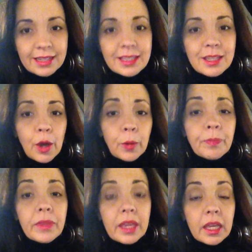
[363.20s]
So
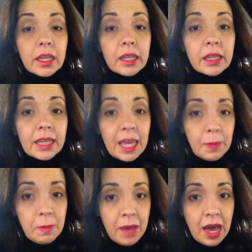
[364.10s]

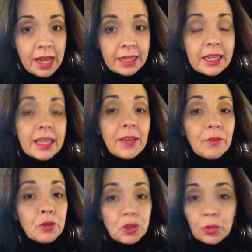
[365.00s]
keep in mind,
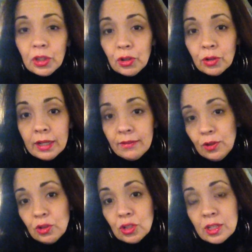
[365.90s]
if you're doing your
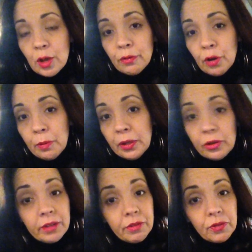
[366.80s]
infusions over a
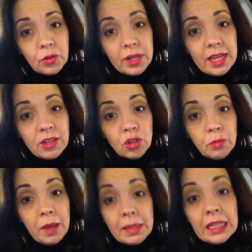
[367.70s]
period of a few days, you
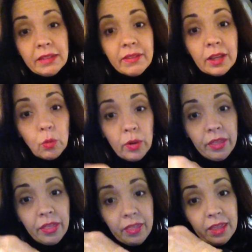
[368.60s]
may be living
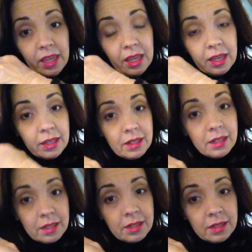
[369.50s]
with the
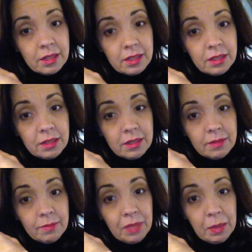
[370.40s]

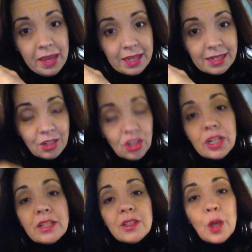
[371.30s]
big bandage.
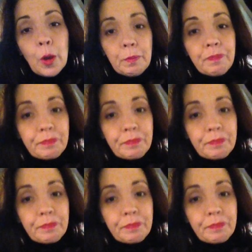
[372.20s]
So